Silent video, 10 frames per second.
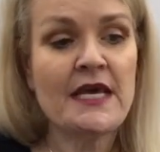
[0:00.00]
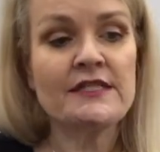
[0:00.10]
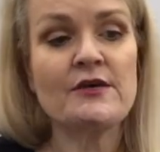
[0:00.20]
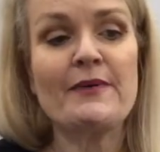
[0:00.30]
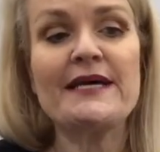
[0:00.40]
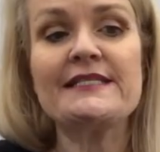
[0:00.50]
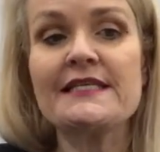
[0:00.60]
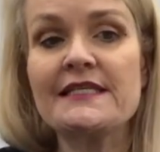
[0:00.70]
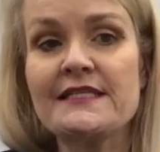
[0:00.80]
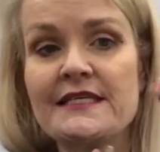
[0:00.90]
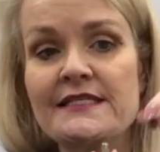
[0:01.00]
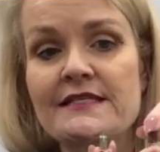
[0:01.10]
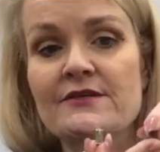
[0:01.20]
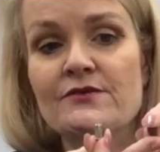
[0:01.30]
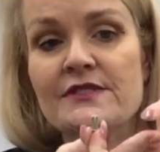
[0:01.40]
So basically
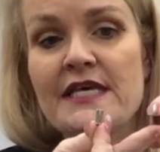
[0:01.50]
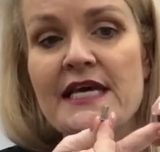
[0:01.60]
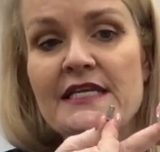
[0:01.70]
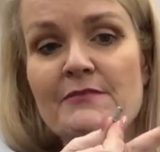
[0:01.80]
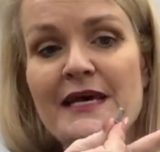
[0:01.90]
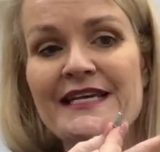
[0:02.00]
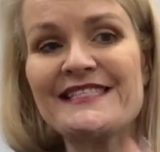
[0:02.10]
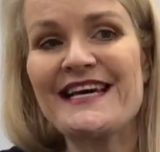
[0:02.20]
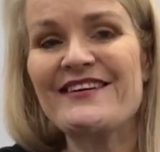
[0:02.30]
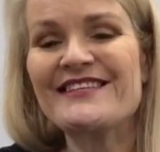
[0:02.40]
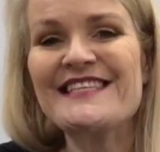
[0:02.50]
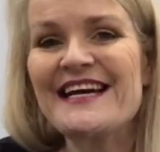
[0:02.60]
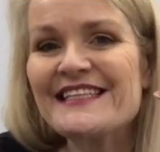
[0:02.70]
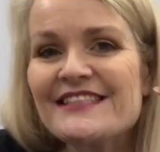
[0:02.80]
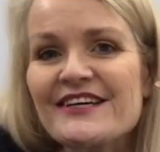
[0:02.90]
these little sanding bands are
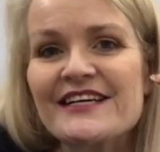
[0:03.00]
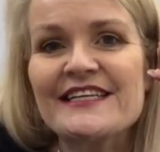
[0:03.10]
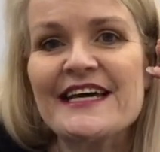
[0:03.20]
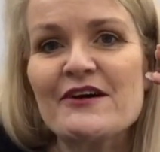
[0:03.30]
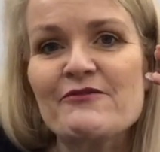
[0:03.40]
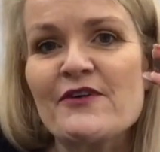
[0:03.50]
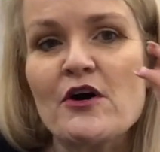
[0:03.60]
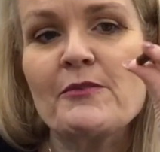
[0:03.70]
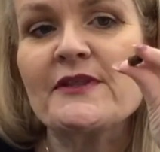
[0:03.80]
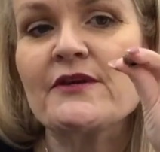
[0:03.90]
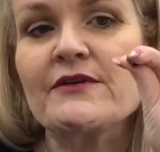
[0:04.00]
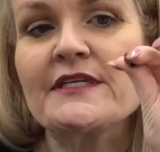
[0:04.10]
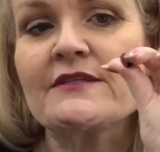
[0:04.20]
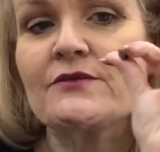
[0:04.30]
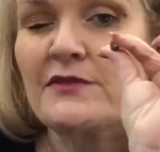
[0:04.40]
exactly like a nail file, but they're
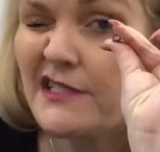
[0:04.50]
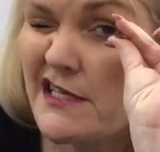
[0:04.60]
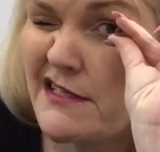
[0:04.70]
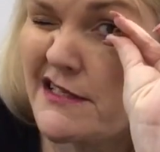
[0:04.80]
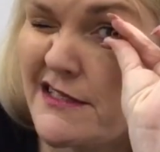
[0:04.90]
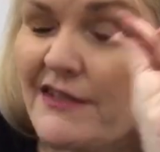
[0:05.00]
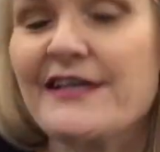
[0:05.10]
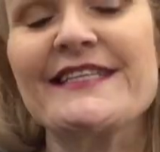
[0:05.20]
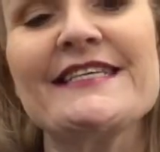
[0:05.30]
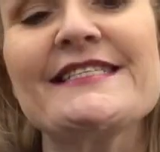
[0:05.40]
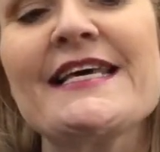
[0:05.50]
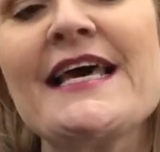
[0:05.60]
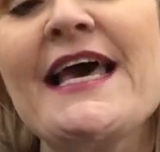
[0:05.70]
in a little cylinder like this,